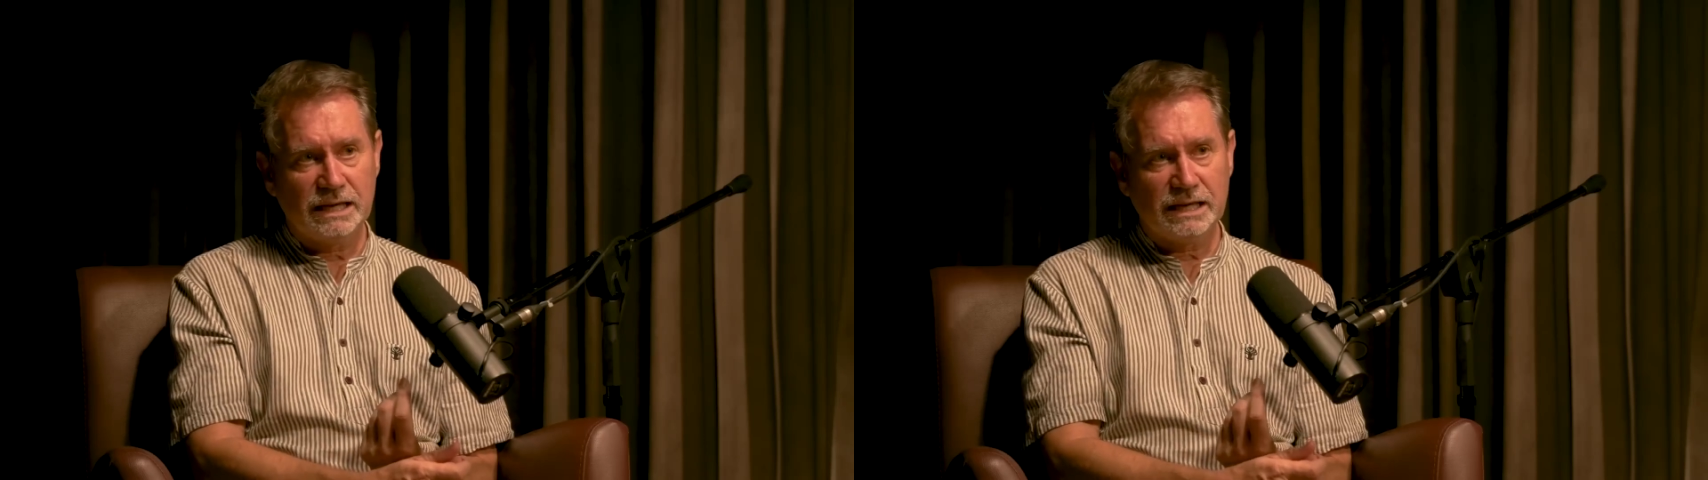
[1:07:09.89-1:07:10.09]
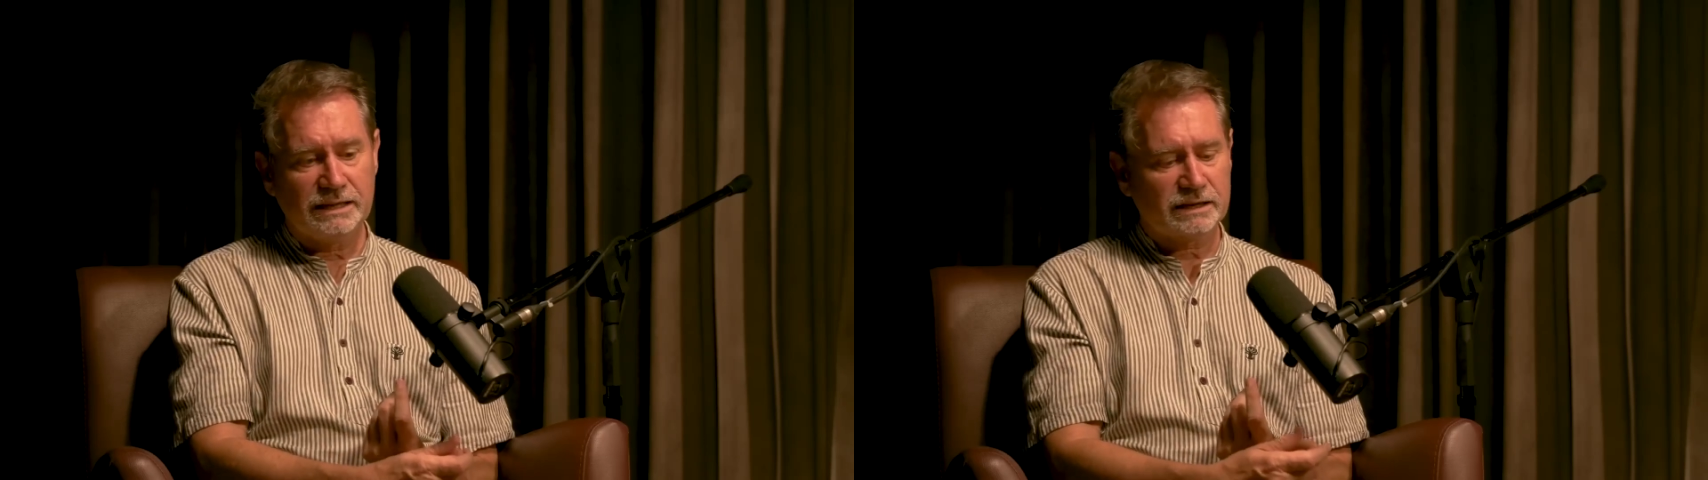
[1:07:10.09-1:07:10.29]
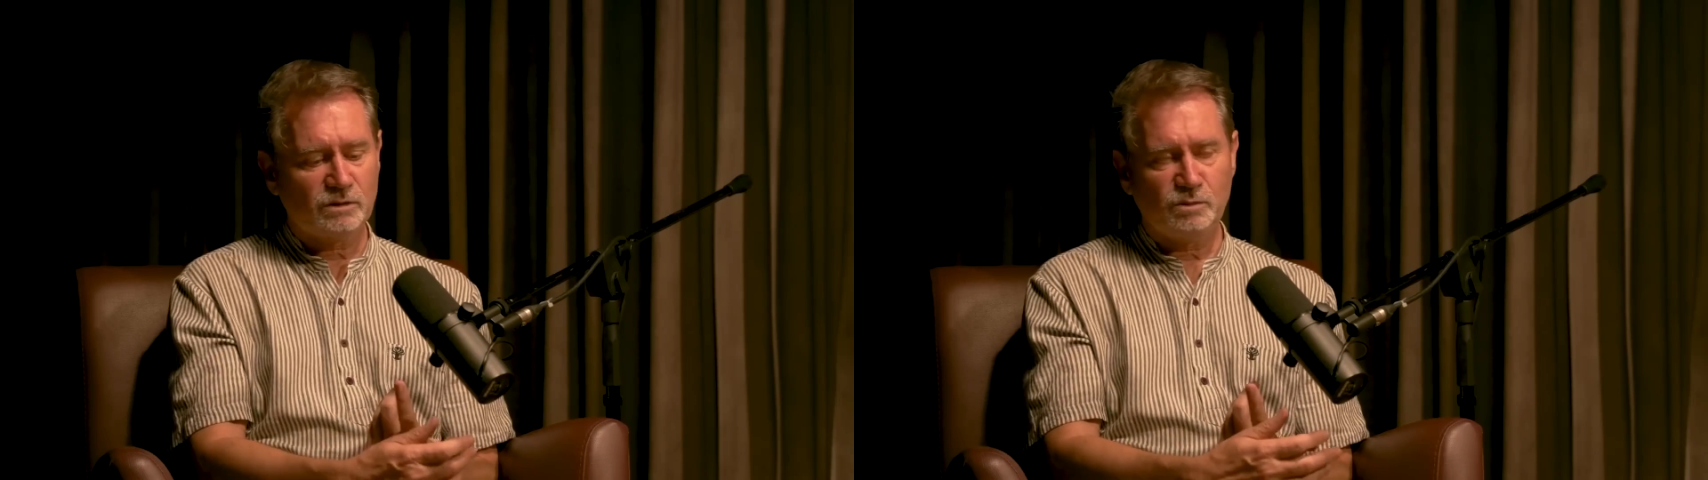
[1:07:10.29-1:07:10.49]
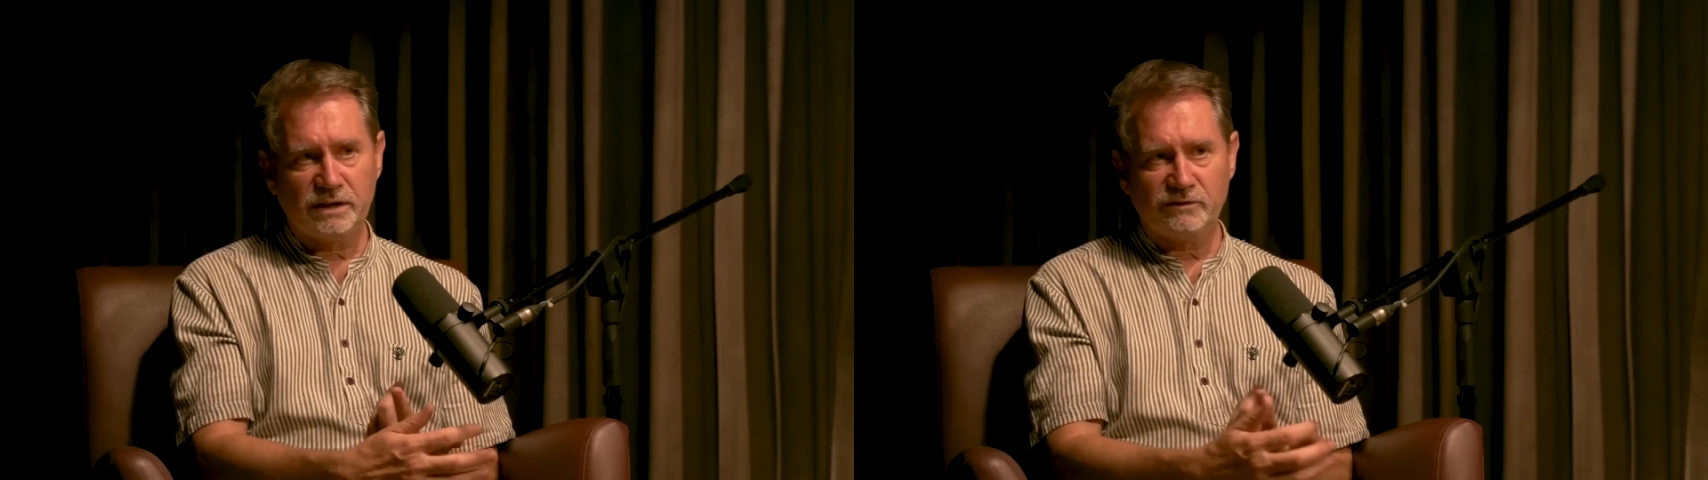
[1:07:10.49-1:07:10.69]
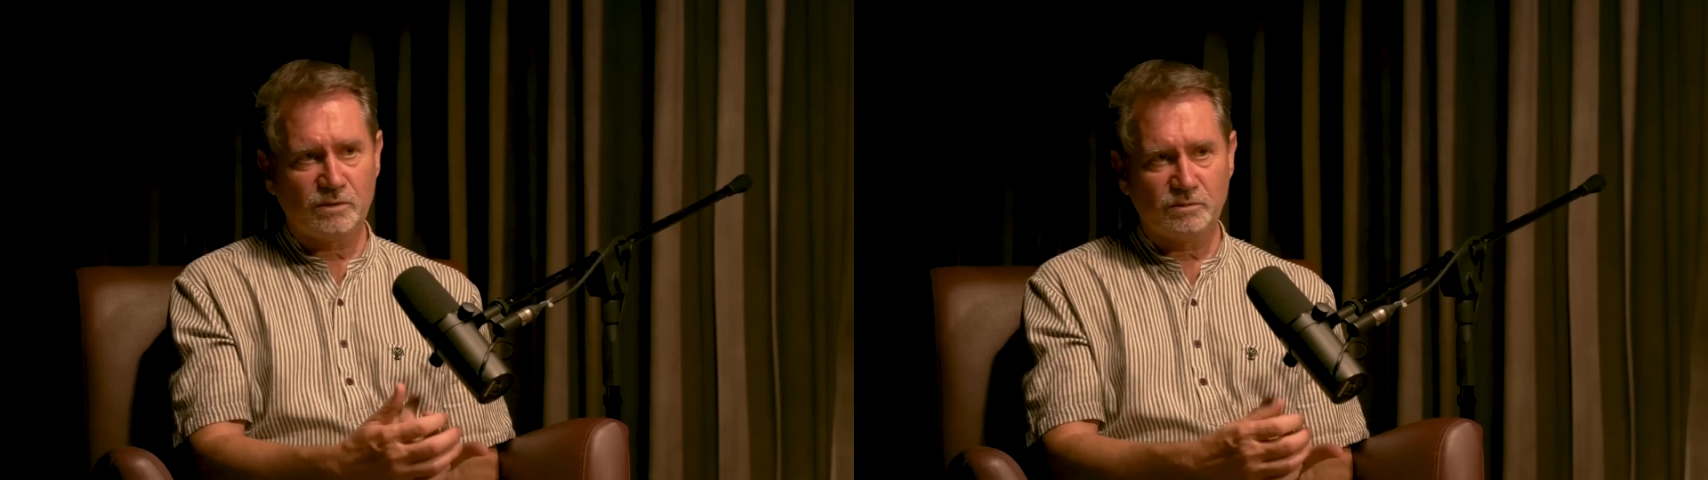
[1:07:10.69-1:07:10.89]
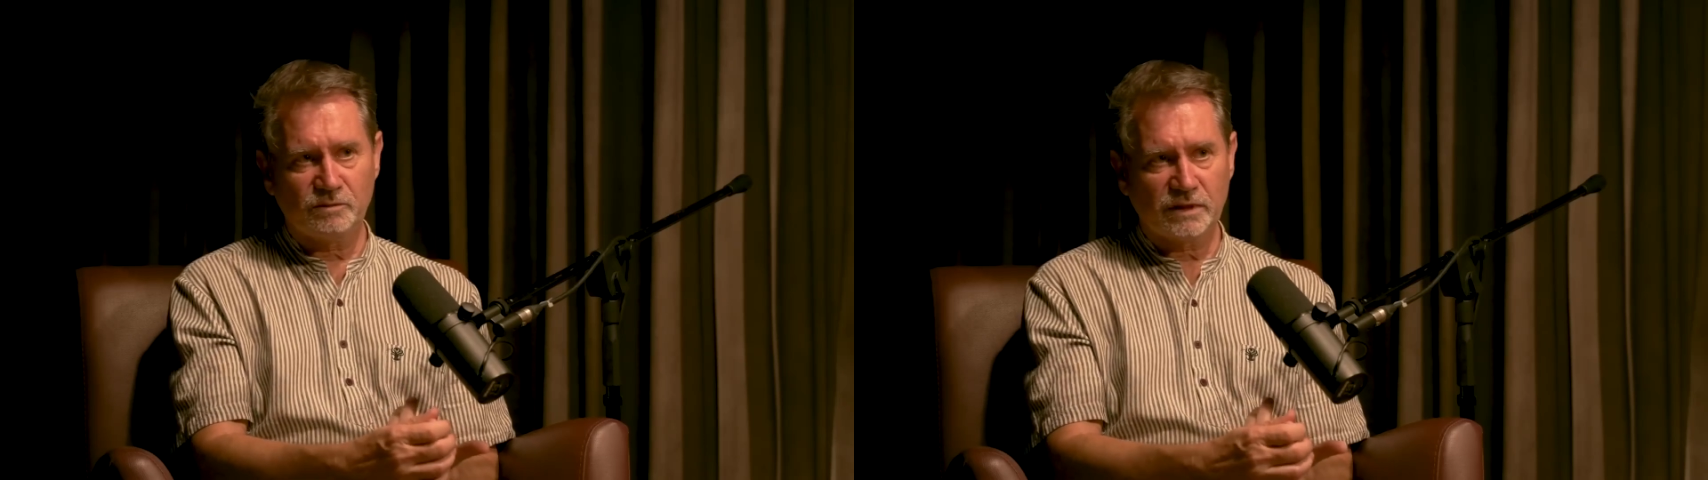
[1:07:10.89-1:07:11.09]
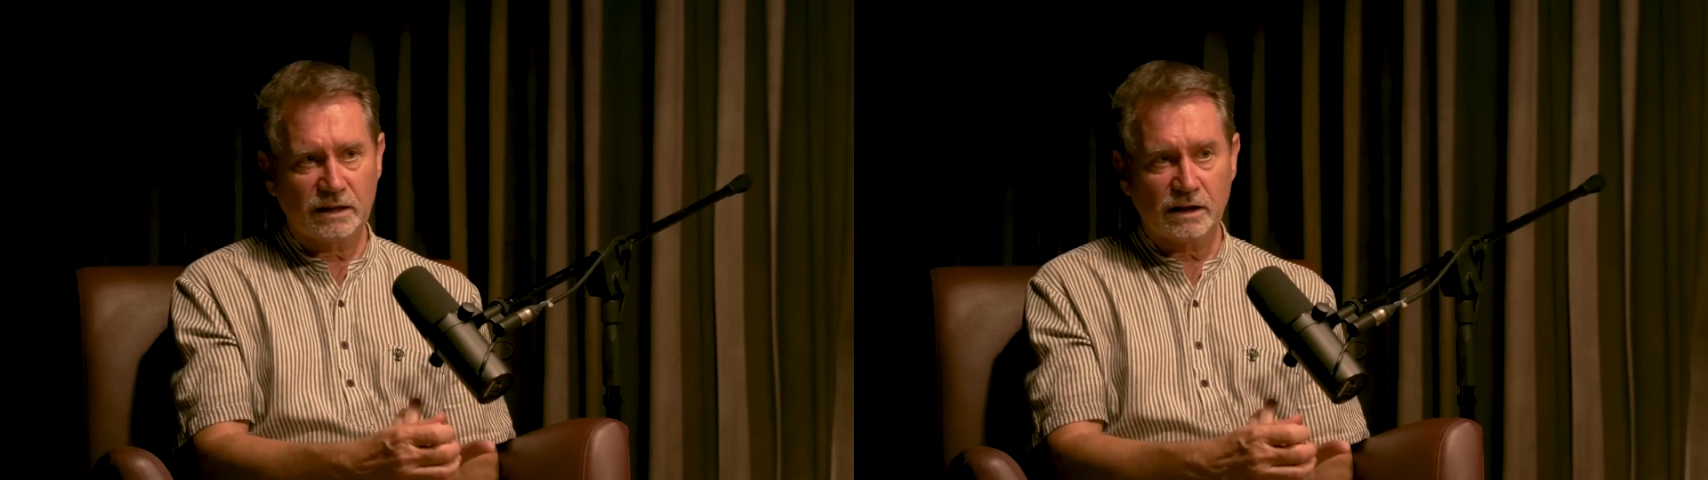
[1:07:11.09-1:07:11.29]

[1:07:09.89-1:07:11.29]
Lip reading: and that could be from